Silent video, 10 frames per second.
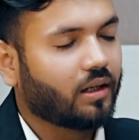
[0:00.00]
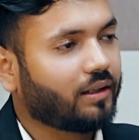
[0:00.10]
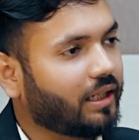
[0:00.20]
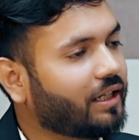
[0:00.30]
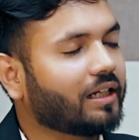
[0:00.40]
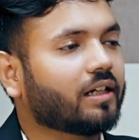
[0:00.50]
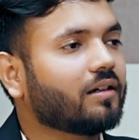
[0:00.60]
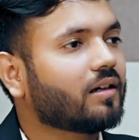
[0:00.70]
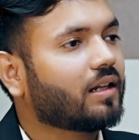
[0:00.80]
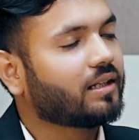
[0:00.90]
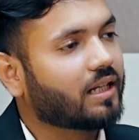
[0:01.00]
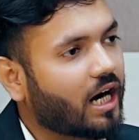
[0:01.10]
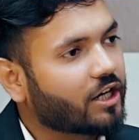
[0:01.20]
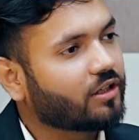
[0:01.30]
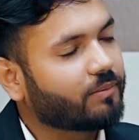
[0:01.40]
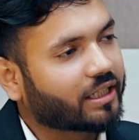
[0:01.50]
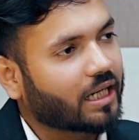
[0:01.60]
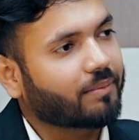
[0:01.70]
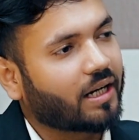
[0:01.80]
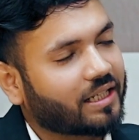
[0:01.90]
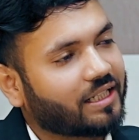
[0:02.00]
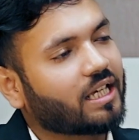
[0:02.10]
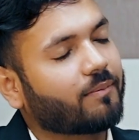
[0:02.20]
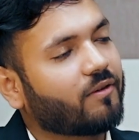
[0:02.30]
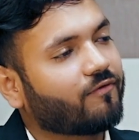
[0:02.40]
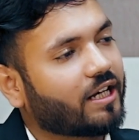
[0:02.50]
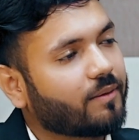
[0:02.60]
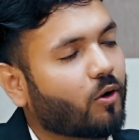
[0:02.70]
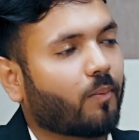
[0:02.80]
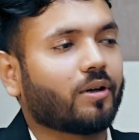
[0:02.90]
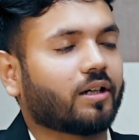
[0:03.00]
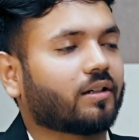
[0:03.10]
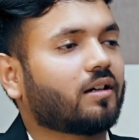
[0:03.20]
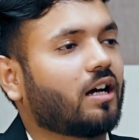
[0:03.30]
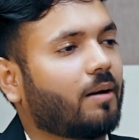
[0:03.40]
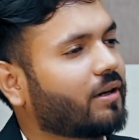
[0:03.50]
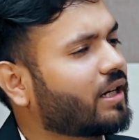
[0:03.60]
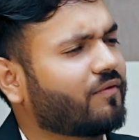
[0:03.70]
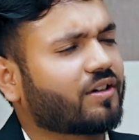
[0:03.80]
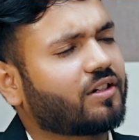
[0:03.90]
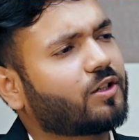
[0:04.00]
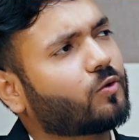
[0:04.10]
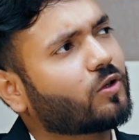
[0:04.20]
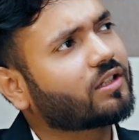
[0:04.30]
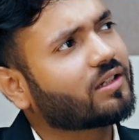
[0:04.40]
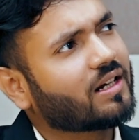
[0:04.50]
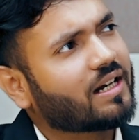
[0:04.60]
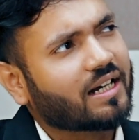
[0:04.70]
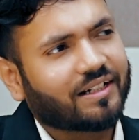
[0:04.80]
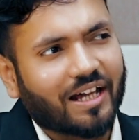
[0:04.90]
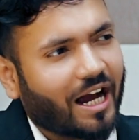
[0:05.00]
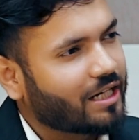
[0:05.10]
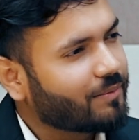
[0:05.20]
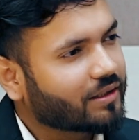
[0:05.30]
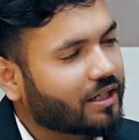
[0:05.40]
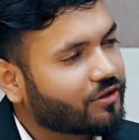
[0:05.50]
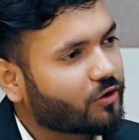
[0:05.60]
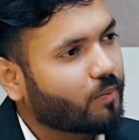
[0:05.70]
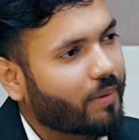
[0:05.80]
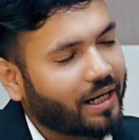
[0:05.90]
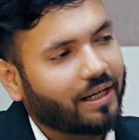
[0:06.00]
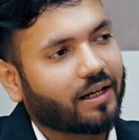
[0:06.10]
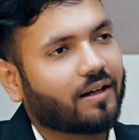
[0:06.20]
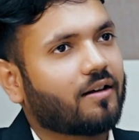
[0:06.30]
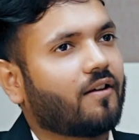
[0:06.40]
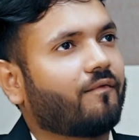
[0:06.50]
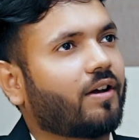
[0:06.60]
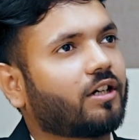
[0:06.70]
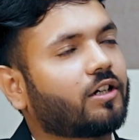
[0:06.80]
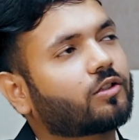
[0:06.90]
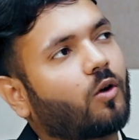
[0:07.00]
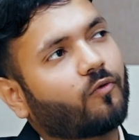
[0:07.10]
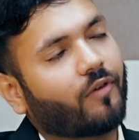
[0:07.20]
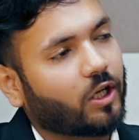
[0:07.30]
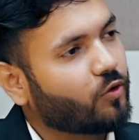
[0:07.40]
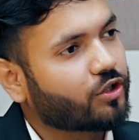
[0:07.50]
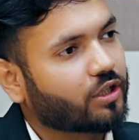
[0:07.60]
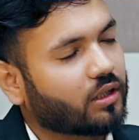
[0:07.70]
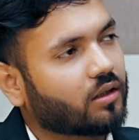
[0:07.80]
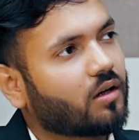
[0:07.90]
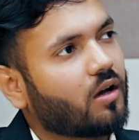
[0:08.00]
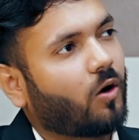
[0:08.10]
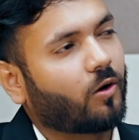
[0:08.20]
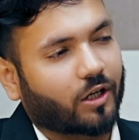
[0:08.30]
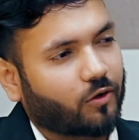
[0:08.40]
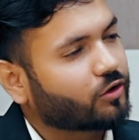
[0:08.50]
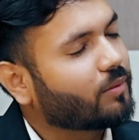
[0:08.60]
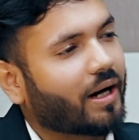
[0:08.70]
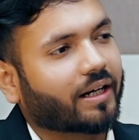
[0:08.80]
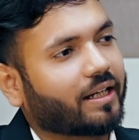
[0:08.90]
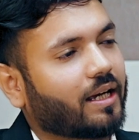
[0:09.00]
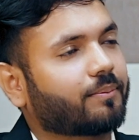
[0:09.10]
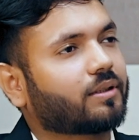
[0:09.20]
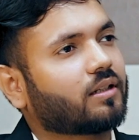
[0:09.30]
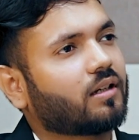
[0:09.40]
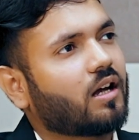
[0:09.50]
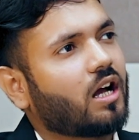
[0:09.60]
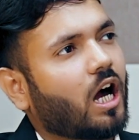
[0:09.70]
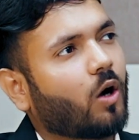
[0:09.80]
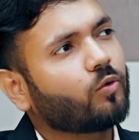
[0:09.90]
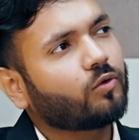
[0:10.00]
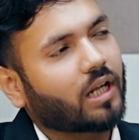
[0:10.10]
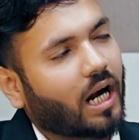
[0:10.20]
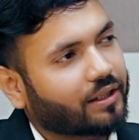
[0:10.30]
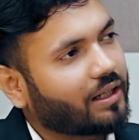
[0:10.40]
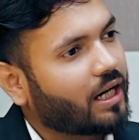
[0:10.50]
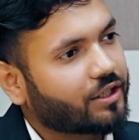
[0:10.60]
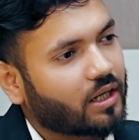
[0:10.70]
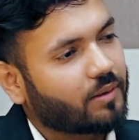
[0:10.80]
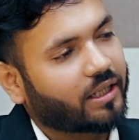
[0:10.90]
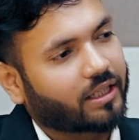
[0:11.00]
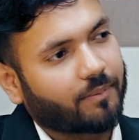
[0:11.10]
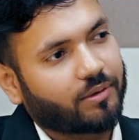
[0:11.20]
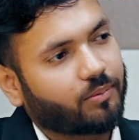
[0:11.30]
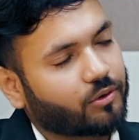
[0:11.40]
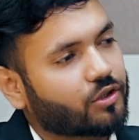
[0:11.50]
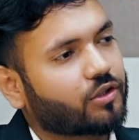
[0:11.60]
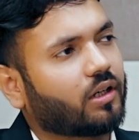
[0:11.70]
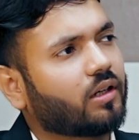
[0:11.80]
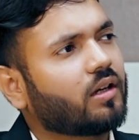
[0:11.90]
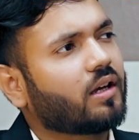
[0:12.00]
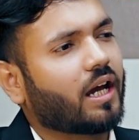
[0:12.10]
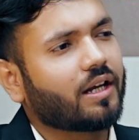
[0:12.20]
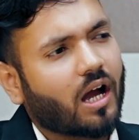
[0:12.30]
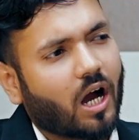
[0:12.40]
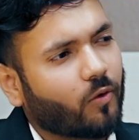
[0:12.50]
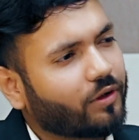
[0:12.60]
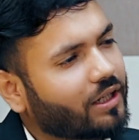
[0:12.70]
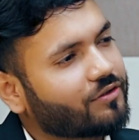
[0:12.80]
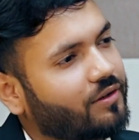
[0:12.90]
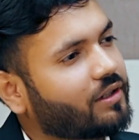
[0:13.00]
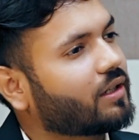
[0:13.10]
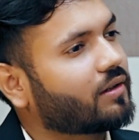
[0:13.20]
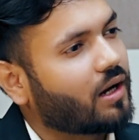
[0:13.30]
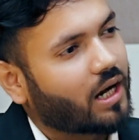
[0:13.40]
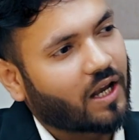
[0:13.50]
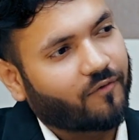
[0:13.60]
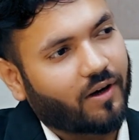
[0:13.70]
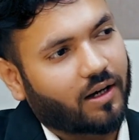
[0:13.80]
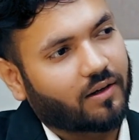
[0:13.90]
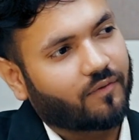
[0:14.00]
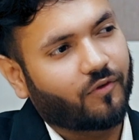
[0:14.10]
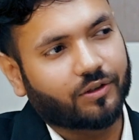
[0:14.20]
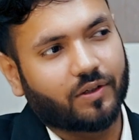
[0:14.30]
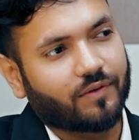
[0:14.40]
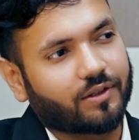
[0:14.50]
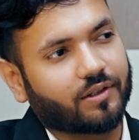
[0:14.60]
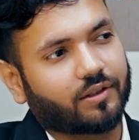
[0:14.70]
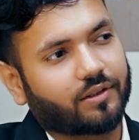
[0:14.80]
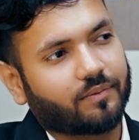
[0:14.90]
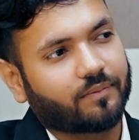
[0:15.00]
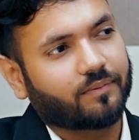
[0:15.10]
Lately, large and mid-cap categories have been very popular among investors due to its dynamic nature to bet, whether it's on valuation or across the market caps. How Tata large and mid-cap is positioned, and how it can generate alpha for the investors?